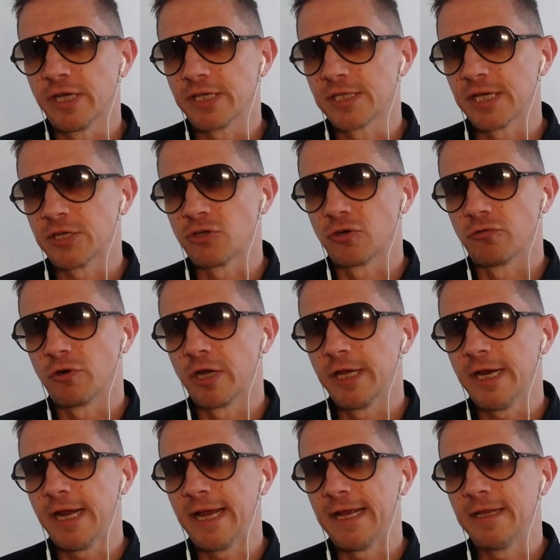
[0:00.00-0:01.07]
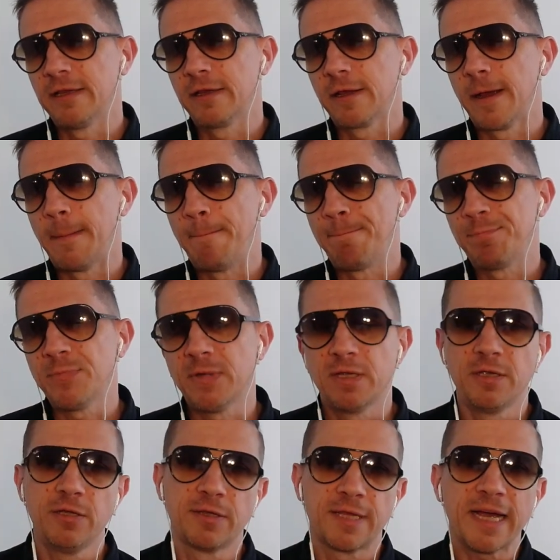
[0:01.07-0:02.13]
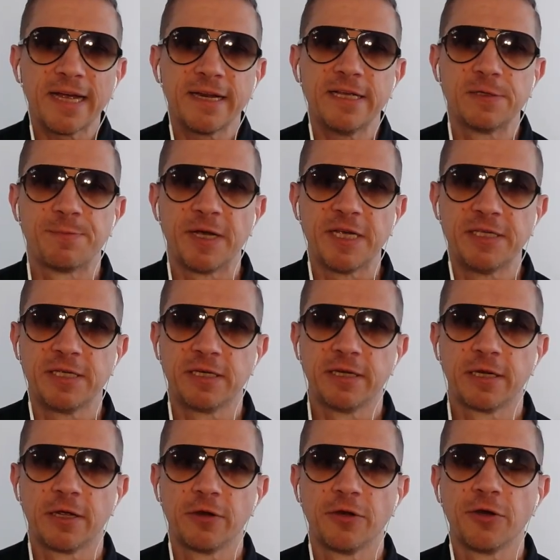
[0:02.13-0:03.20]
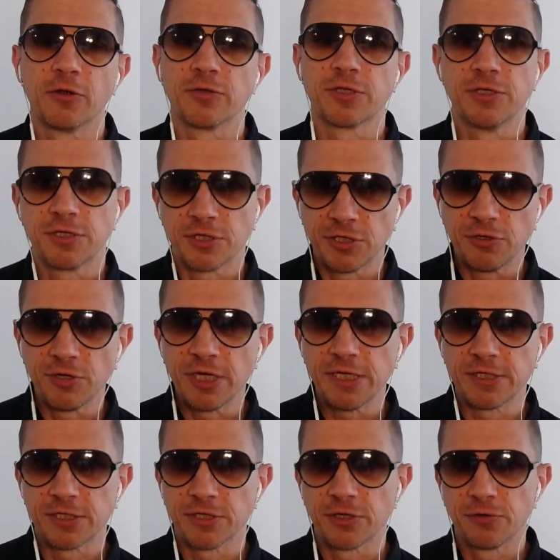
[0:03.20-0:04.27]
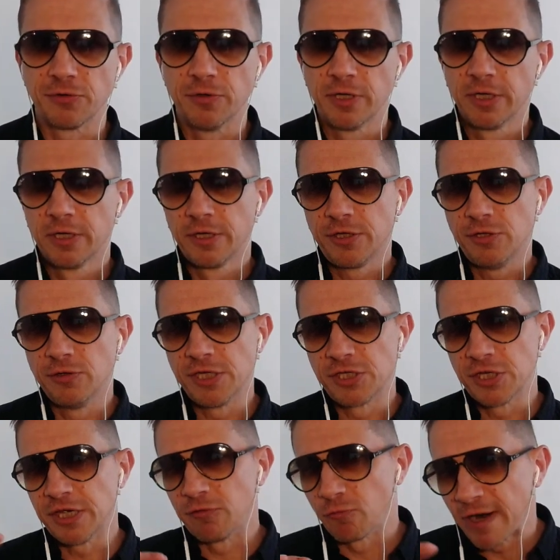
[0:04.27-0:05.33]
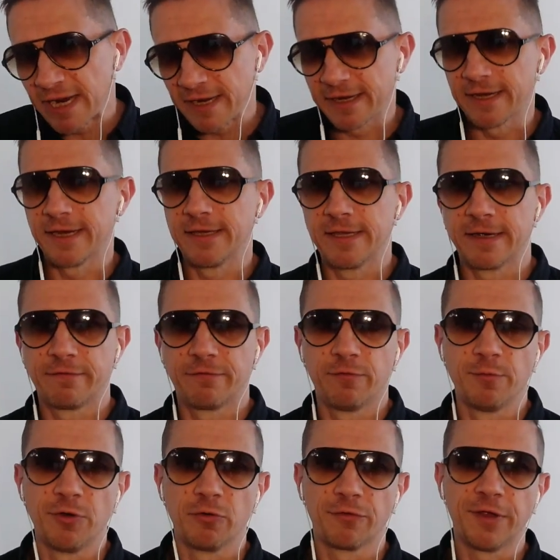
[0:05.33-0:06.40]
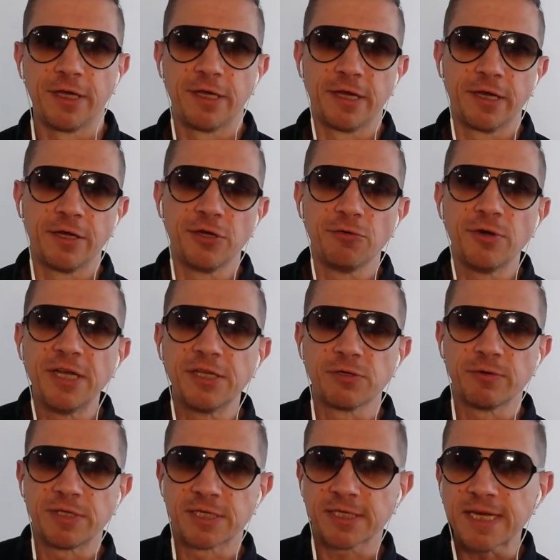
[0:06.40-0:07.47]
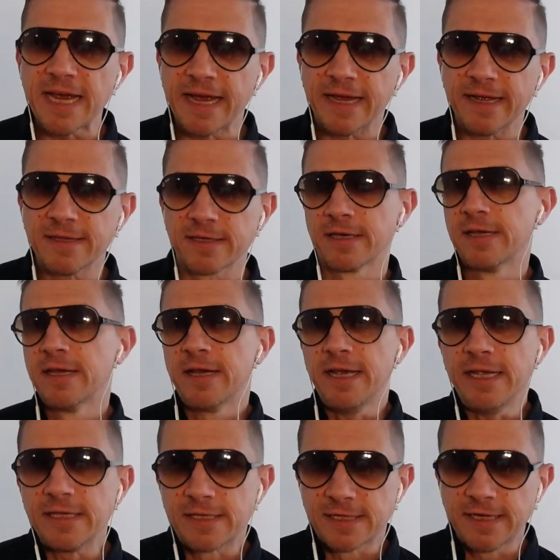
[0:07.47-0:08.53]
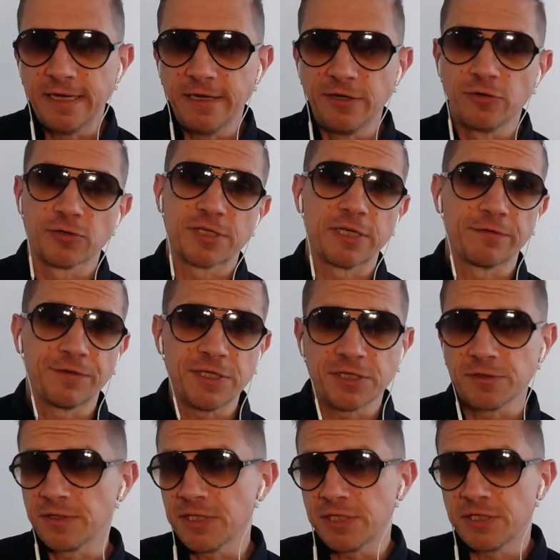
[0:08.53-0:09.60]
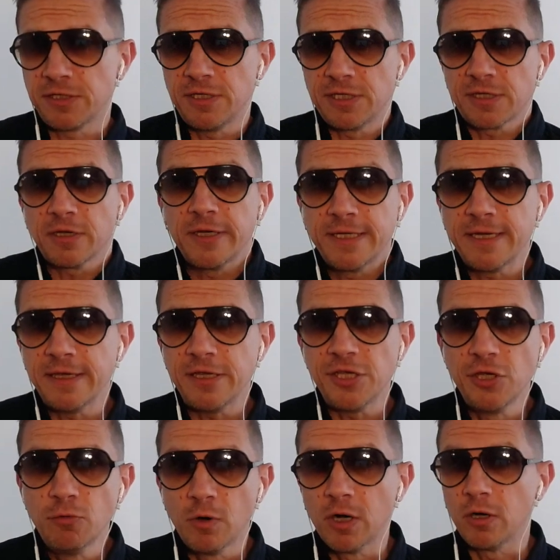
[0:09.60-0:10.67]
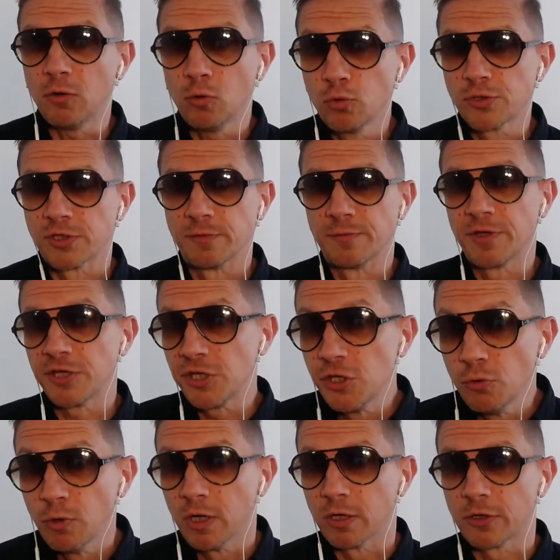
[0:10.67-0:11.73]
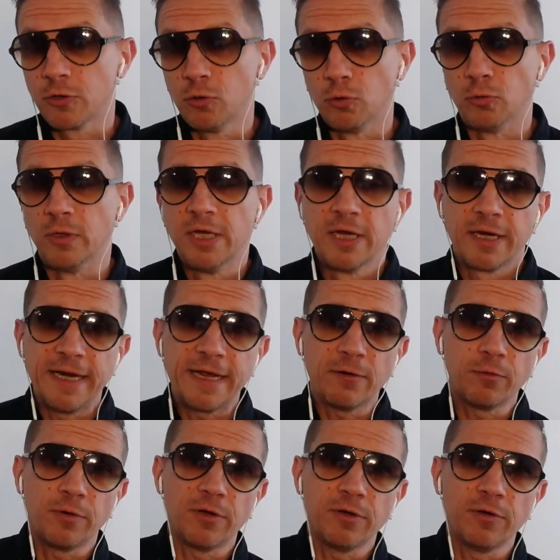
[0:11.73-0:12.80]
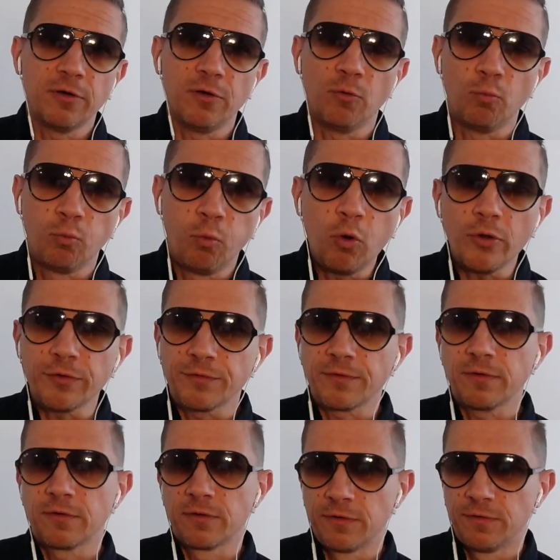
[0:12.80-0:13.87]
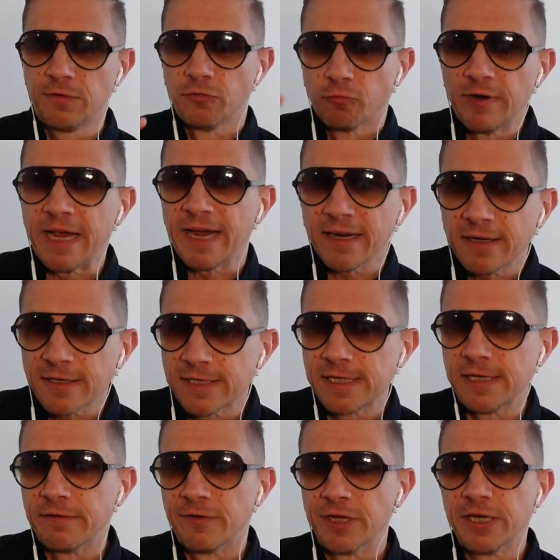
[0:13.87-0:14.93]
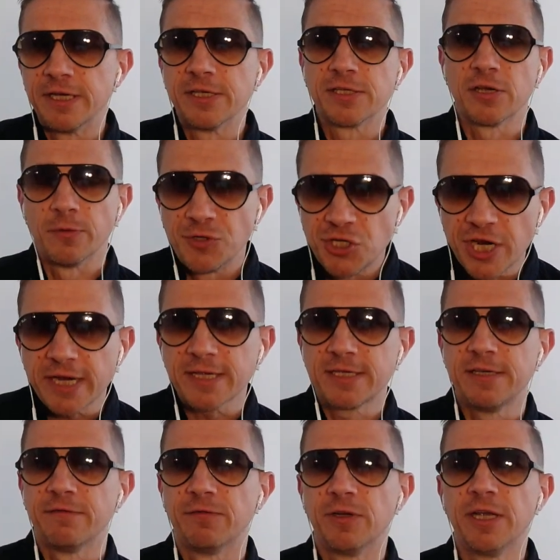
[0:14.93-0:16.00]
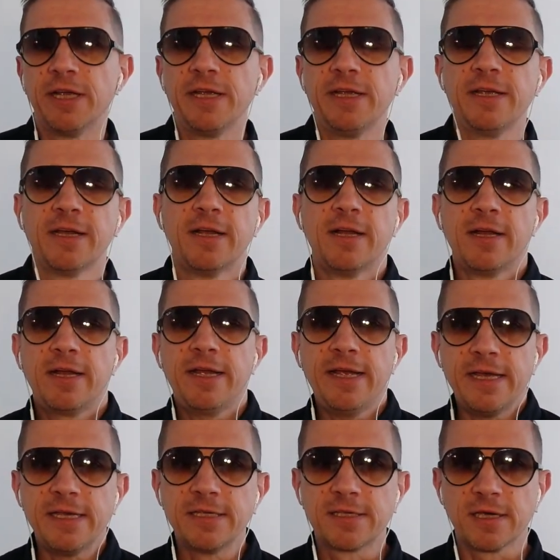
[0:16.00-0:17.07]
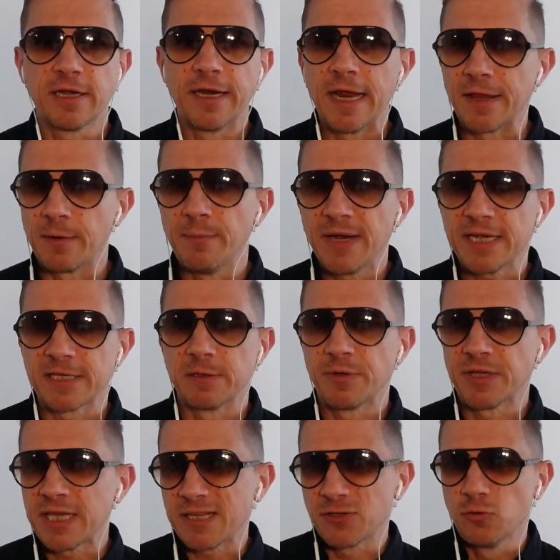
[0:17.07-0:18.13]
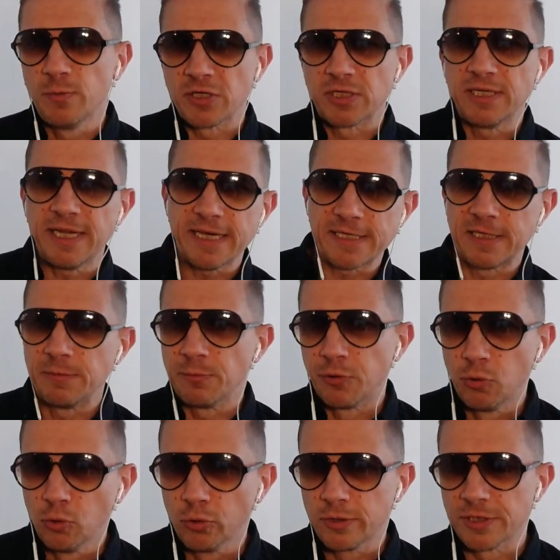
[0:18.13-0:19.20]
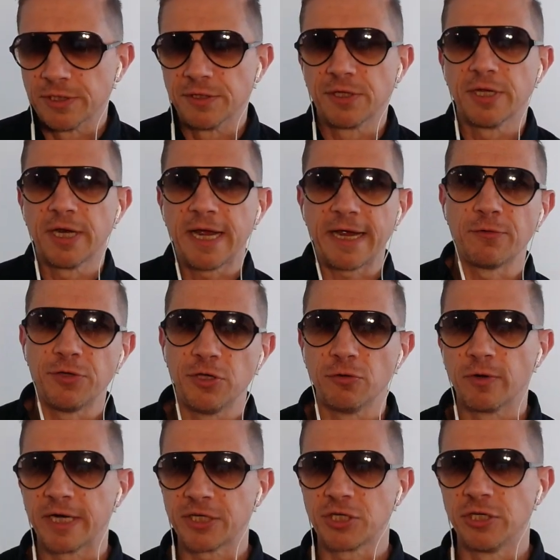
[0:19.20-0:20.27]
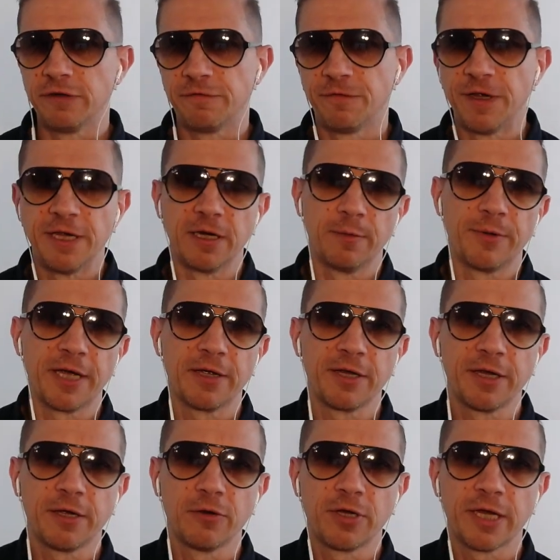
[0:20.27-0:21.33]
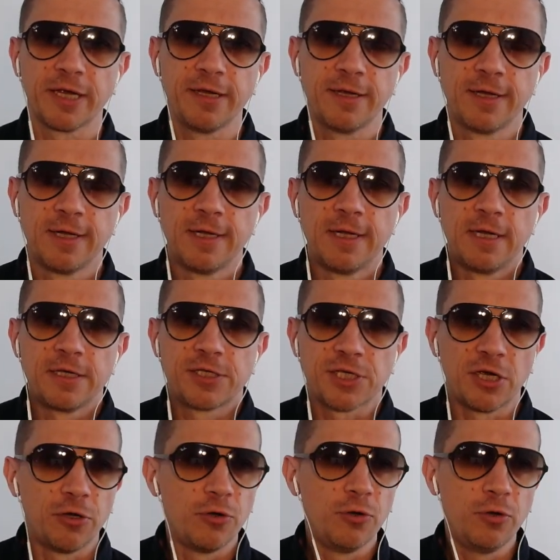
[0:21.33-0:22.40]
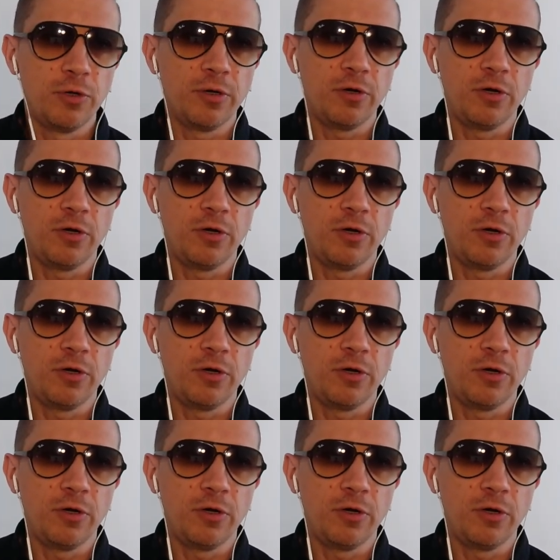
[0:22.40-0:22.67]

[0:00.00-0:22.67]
etc. Right, and um, that is basically a load of nonsense, and you need to you need to eradicate that from your thinking, and you need to instead instill in yourself this this this idea that you are awesome, that you are cool. Now, what the reality of it is, objectively, is another matter, but that's almost less important than how you actually feel about it, okay? So,